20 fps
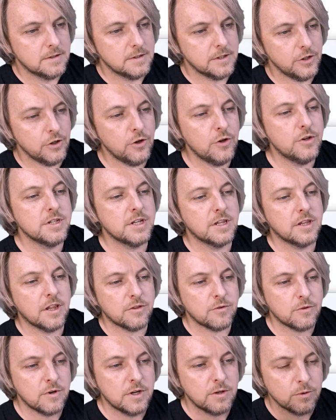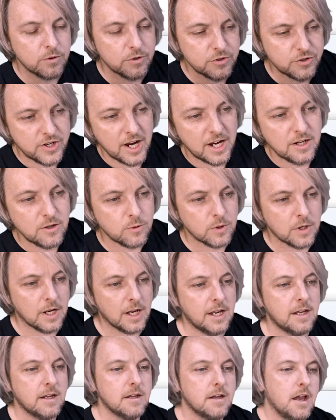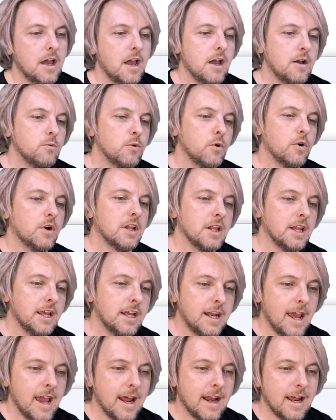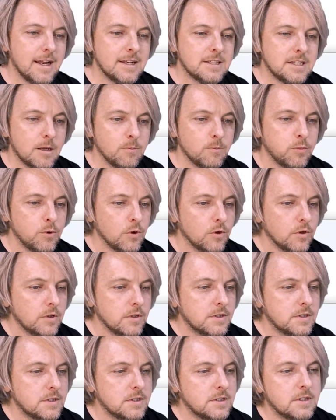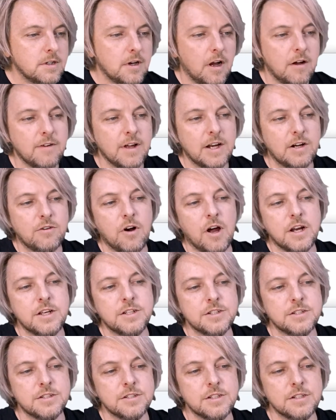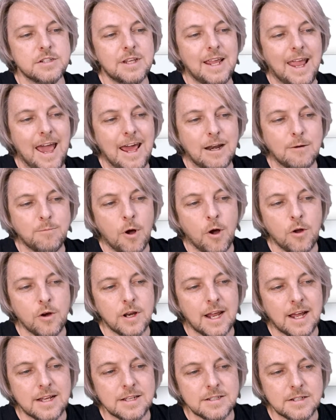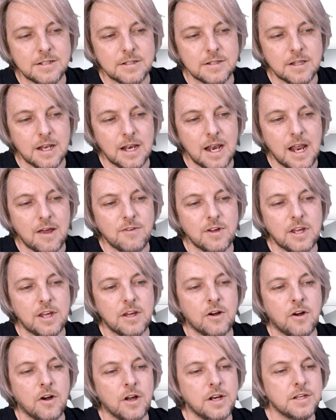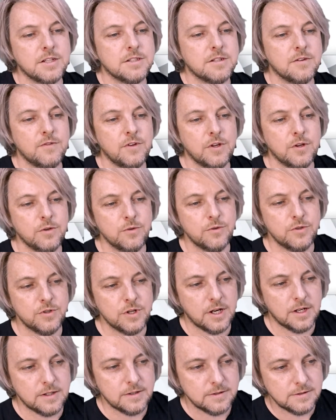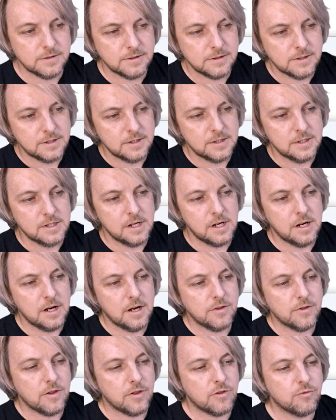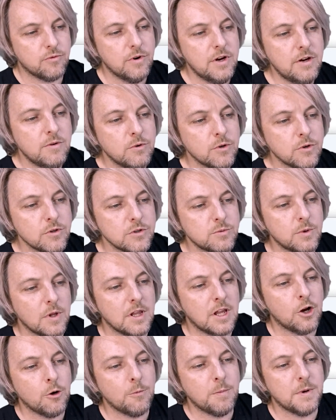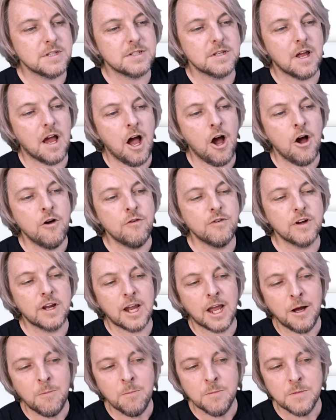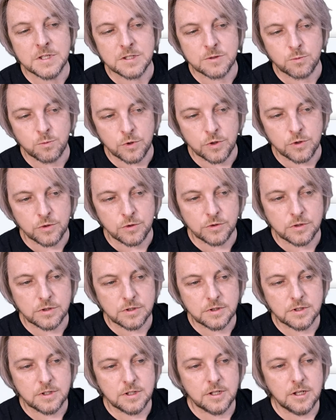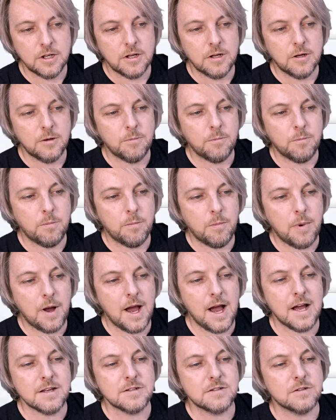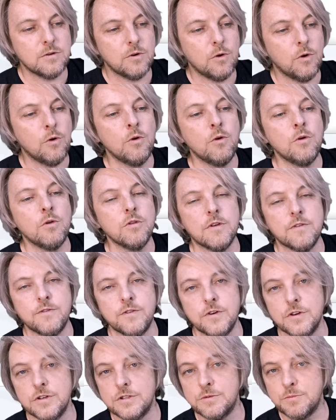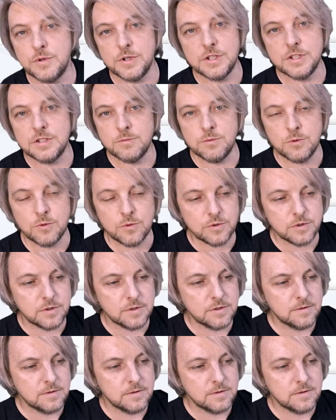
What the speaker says: Using the 3 rules genuinely will clean out our temple of unrighteousness, catapulting us into the loving kindness of Yahusha. The 3 rules will help us overcome this world, pass all the first principles